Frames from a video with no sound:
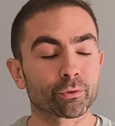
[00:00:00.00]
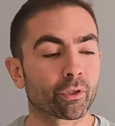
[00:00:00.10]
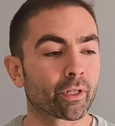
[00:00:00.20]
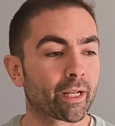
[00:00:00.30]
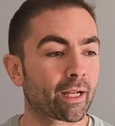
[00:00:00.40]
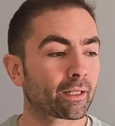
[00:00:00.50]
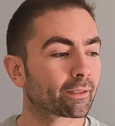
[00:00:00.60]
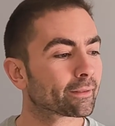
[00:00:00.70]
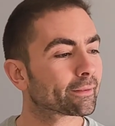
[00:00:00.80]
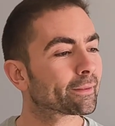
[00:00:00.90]
tutorial.
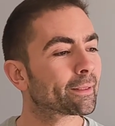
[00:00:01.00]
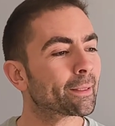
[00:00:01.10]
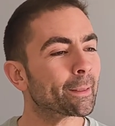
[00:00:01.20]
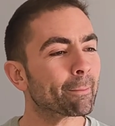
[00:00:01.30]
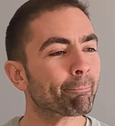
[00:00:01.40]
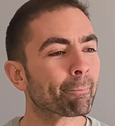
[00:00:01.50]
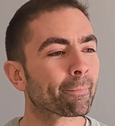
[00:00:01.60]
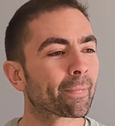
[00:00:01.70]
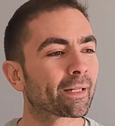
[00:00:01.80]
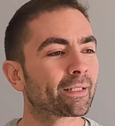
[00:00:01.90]

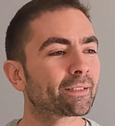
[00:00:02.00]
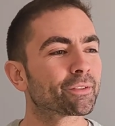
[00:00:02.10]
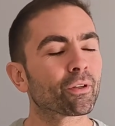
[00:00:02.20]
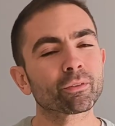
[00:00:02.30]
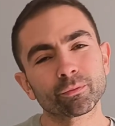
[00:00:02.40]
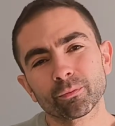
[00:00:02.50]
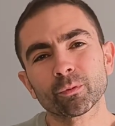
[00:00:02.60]
But it's not